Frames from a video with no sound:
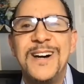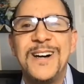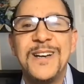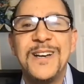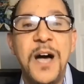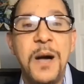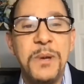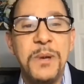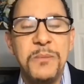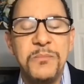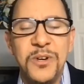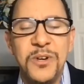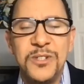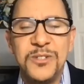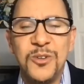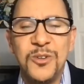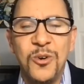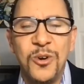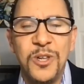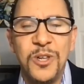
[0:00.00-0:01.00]
comic
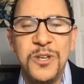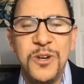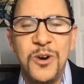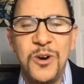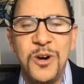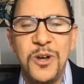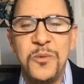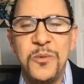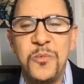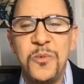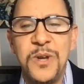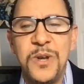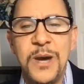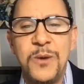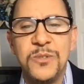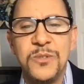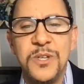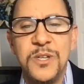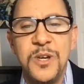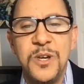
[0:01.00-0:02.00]
books early on when I
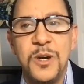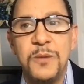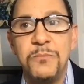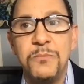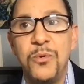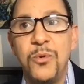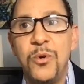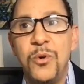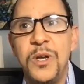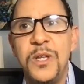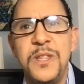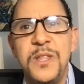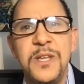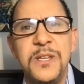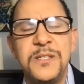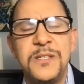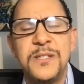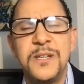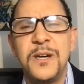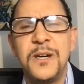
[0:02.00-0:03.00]
was a young boy
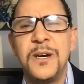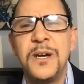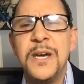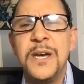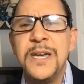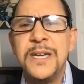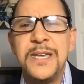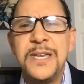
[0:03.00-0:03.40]
that